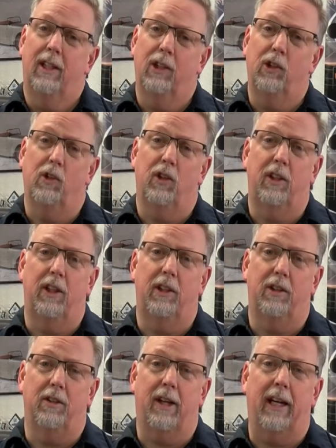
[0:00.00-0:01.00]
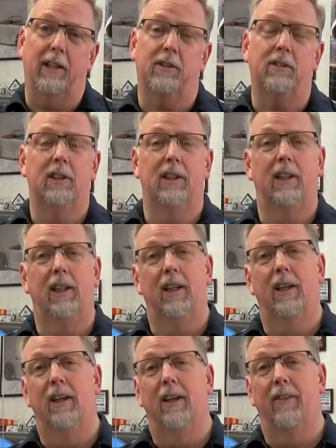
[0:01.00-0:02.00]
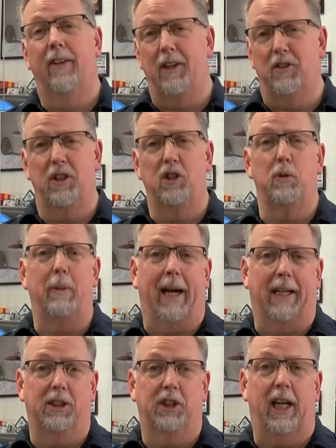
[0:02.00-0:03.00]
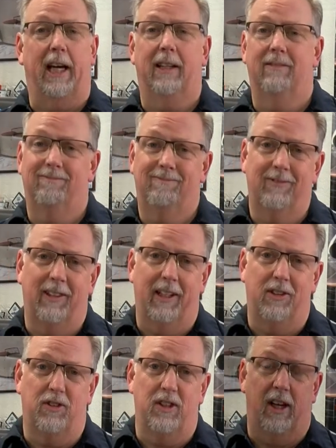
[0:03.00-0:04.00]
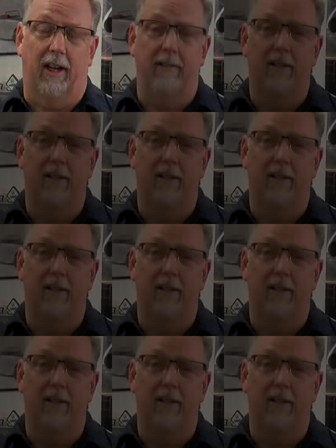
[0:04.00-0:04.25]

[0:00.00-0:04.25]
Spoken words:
you send in your title, they send you back a check, and it's done.